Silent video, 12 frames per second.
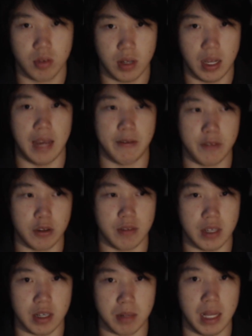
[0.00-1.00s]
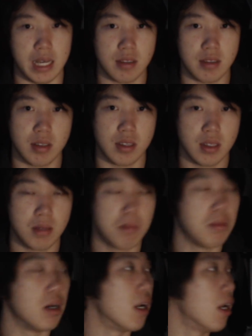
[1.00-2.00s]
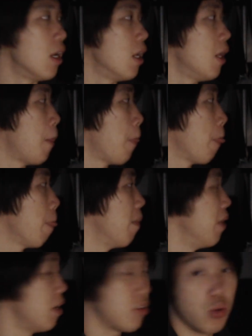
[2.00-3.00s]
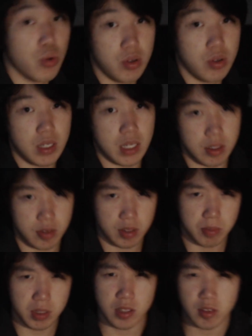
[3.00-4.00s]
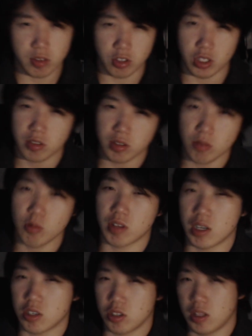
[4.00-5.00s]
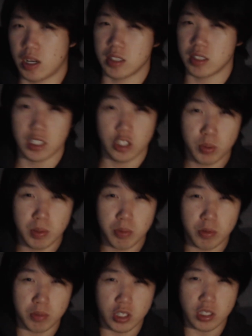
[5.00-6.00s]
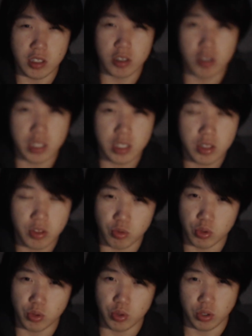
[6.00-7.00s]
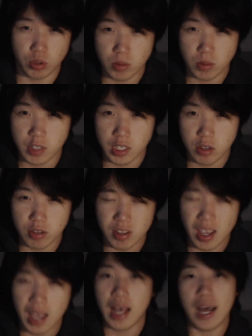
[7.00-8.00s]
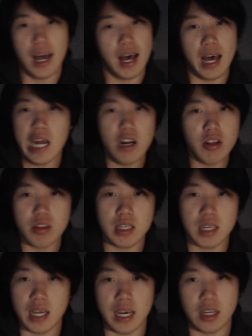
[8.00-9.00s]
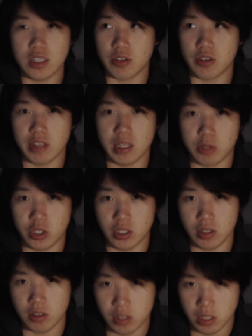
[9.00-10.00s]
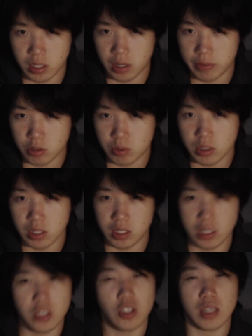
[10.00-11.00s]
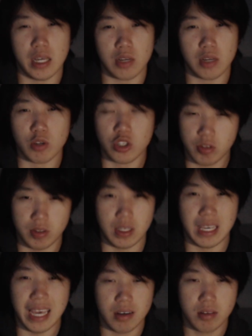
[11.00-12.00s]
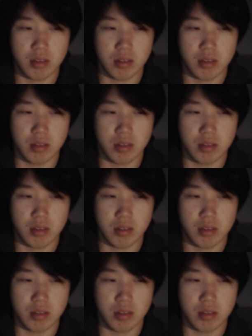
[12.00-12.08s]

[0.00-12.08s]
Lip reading: I feel very blessed. But that's cool. And something he suggested was actually that I teach people machine learning through YouTube videos. I don't think I'd understand machine learning enough to really teach it to anyone just yet.